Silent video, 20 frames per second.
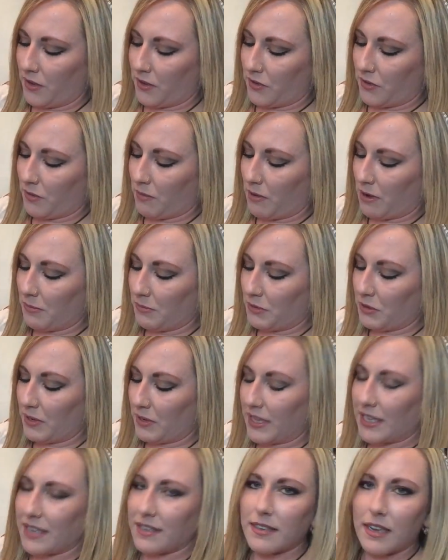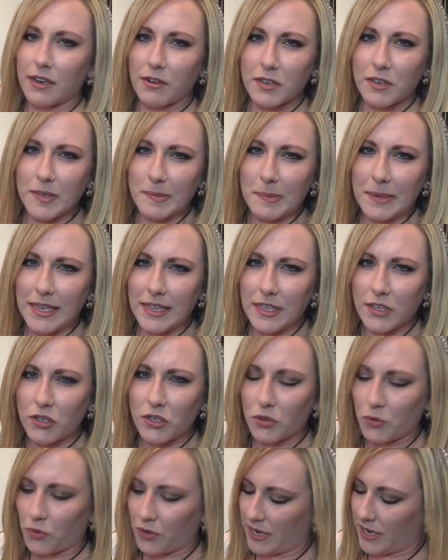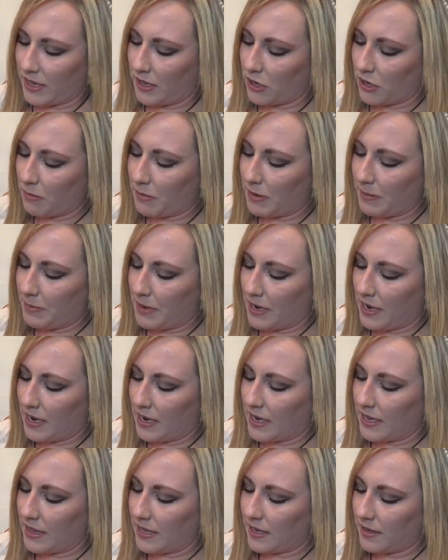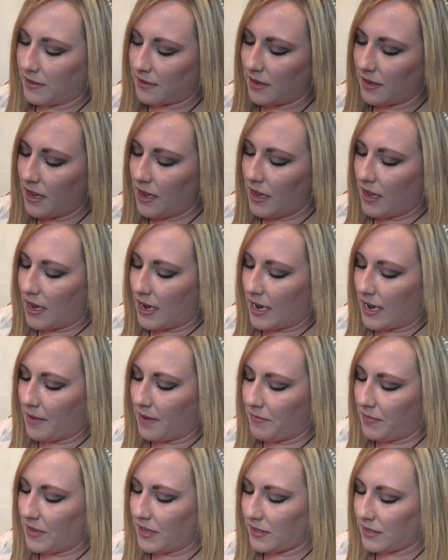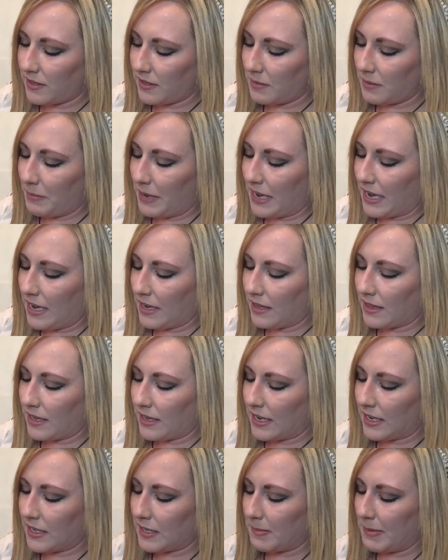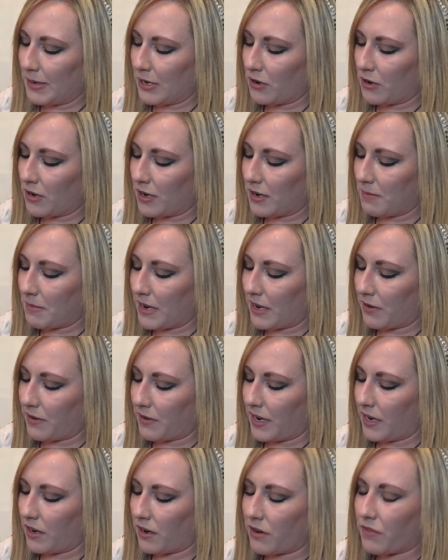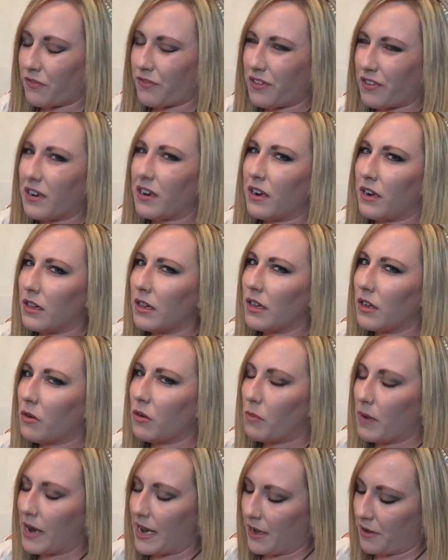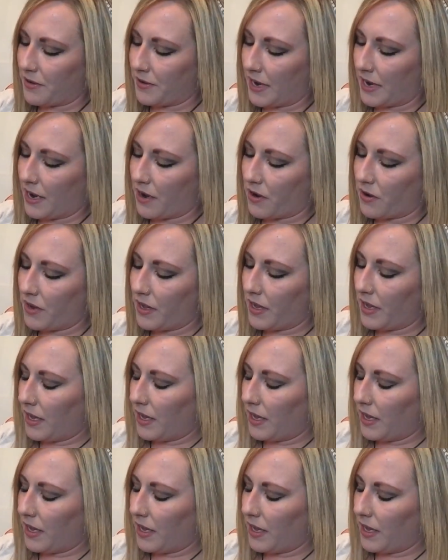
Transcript: So while I'm doing this, I'll explain the story a little bit behind this. Um, this is a bag that has been on my radar for a little while now.